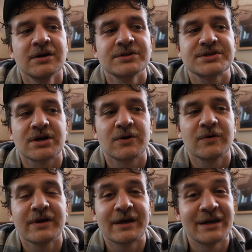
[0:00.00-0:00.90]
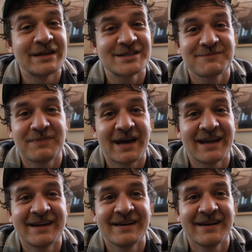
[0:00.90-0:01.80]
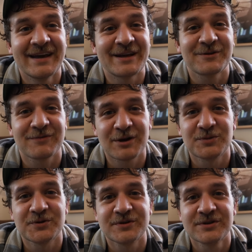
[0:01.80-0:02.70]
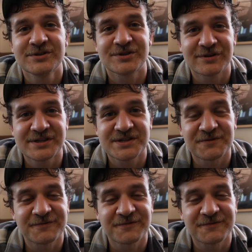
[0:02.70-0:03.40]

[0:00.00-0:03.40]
So it's been an incredible journey so